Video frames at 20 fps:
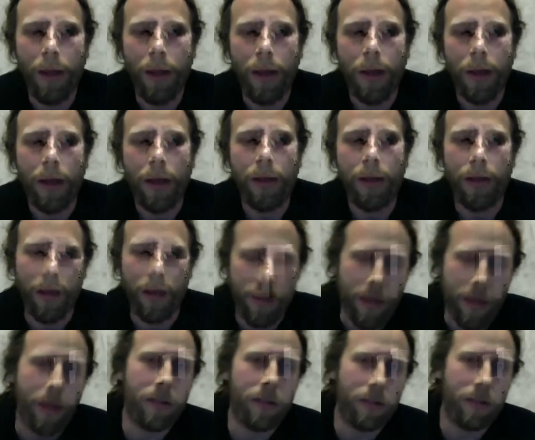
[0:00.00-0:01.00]
And then
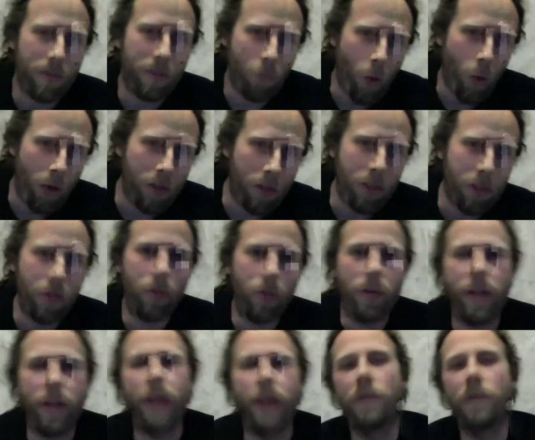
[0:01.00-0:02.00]
that one shoot
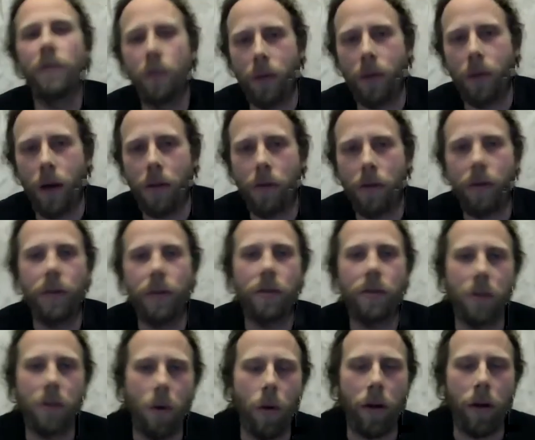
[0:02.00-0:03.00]
led to another, and
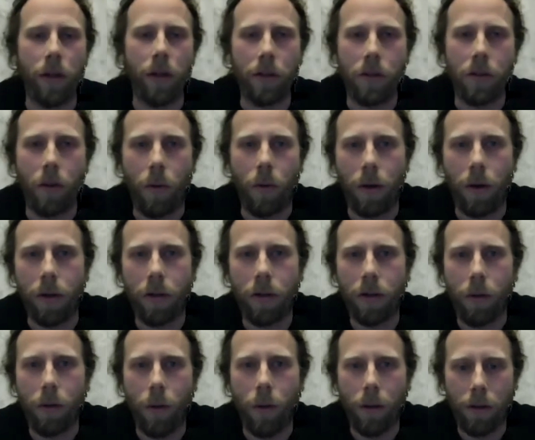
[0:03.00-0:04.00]
so on and so on and
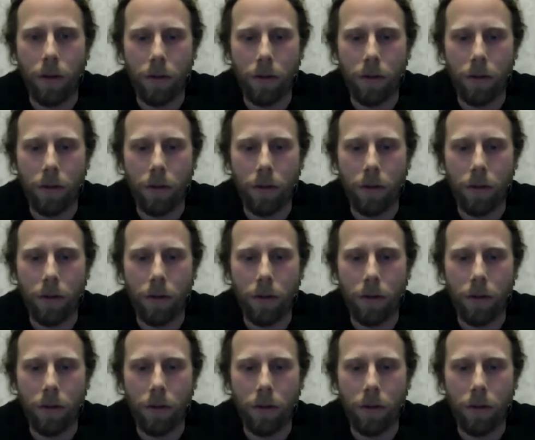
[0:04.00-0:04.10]
so on.